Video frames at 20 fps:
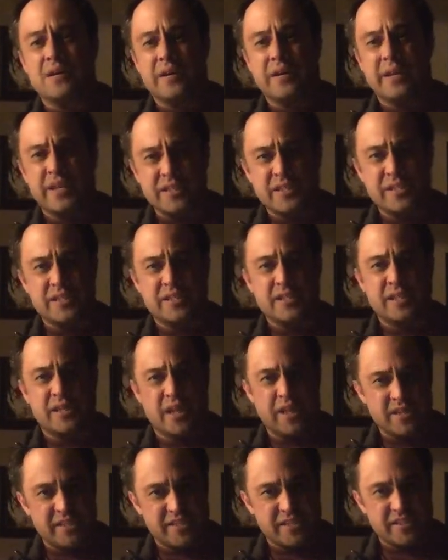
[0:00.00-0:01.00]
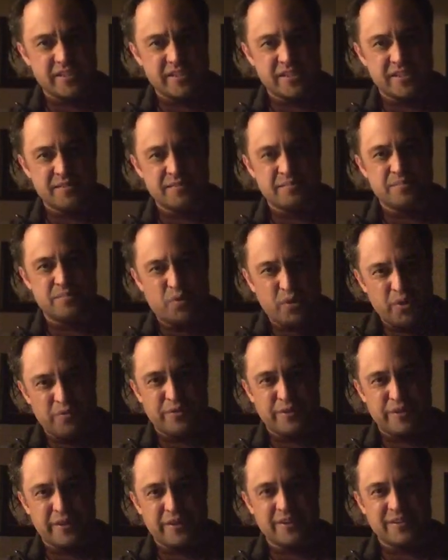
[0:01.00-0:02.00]
His cousin's
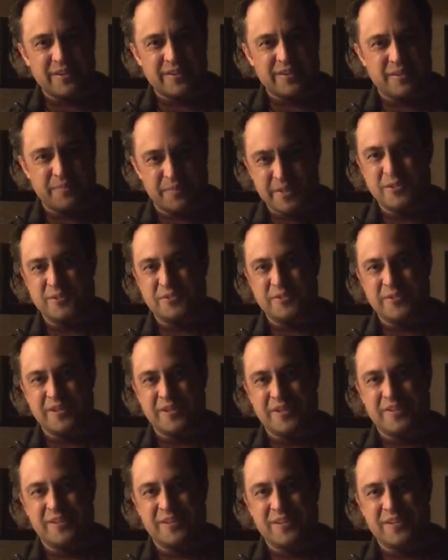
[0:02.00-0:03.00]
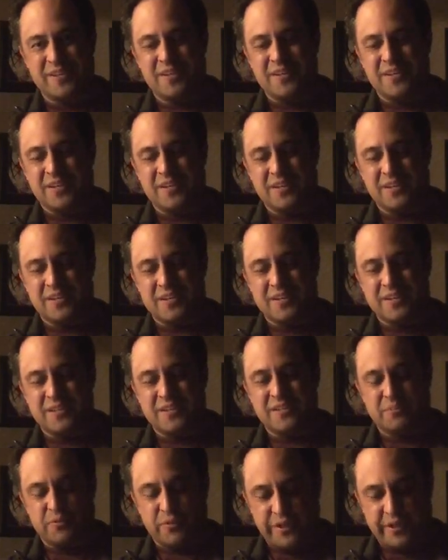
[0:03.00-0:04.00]
boyfriend committed suicide,
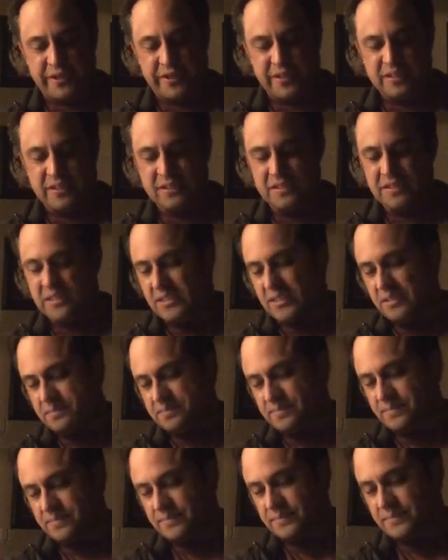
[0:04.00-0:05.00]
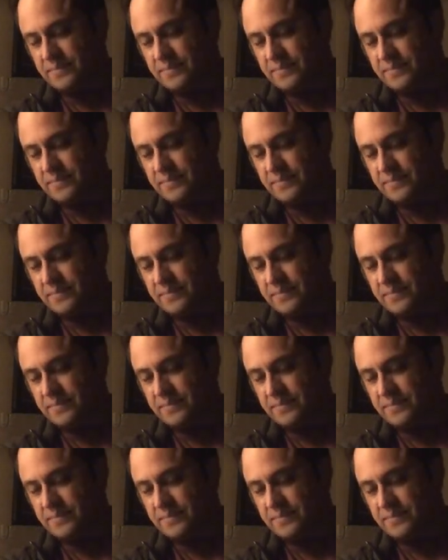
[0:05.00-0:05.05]
a Marine.